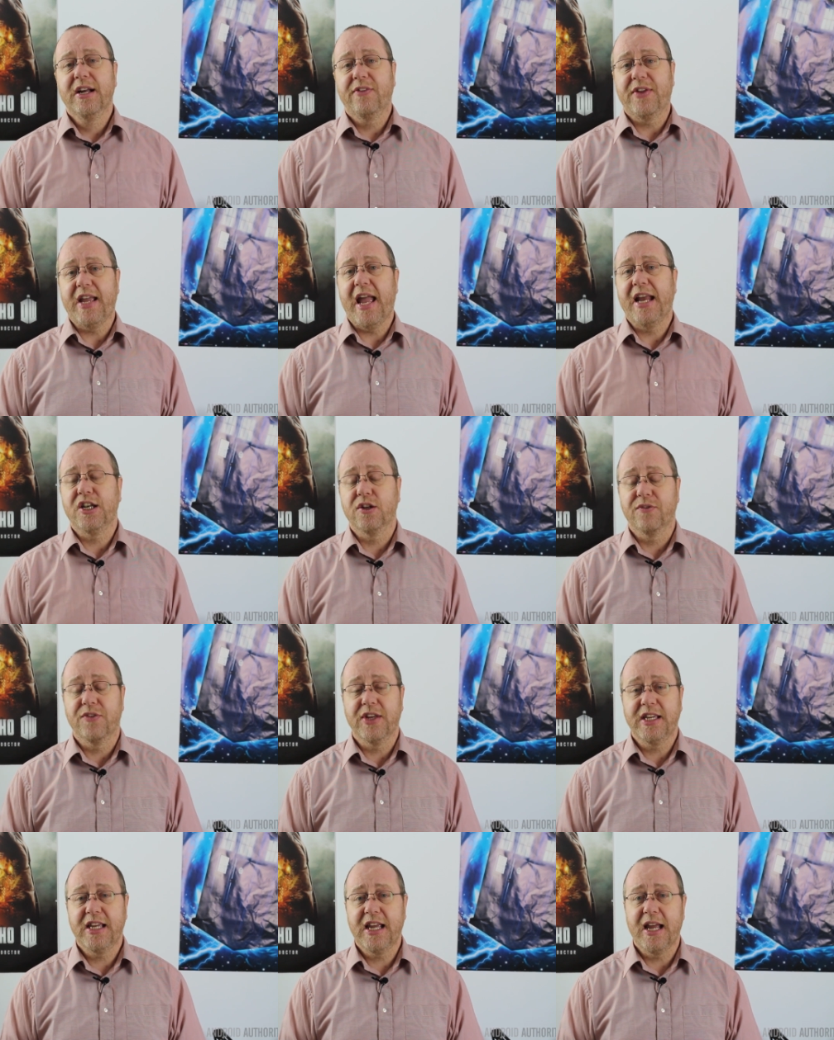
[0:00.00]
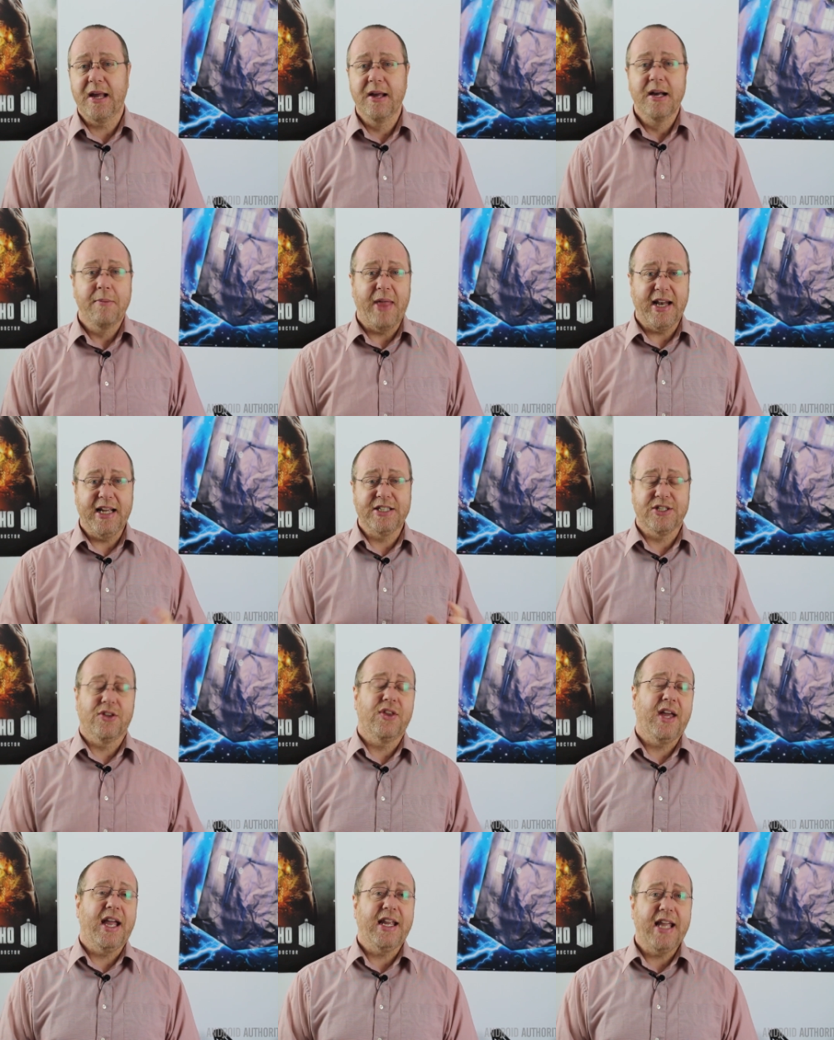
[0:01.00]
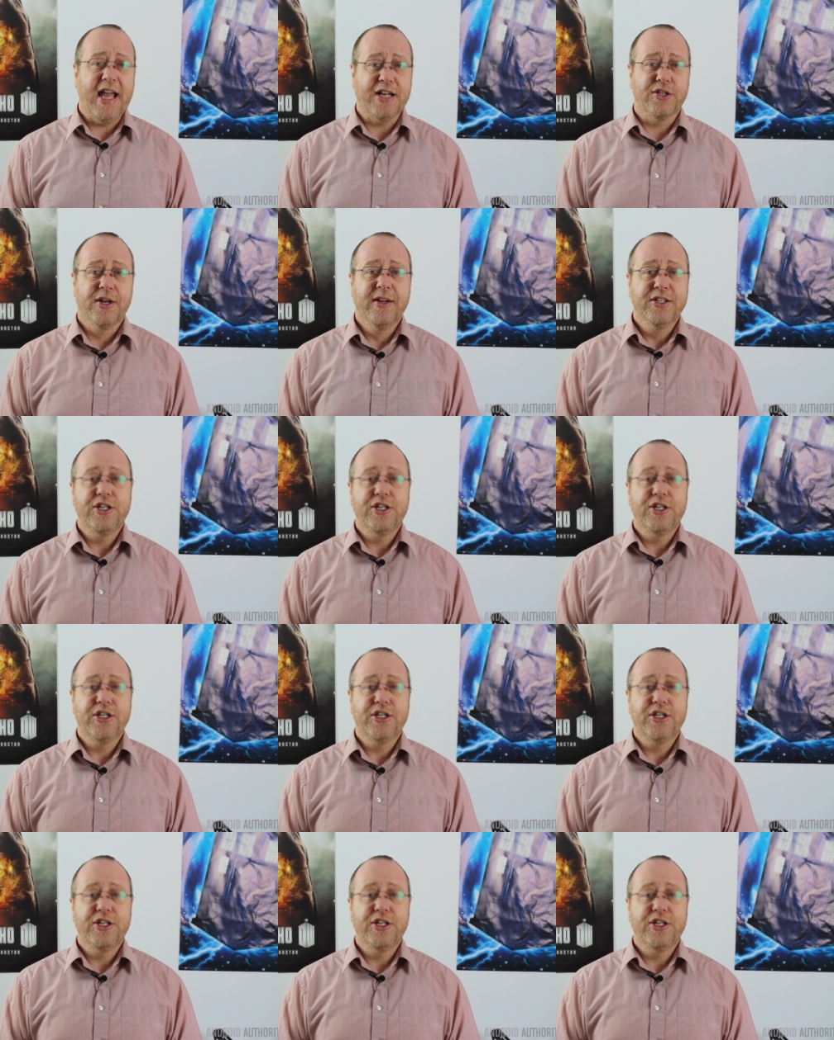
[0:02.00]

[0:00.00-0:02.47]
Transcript: the end of the year. That isn't there yet.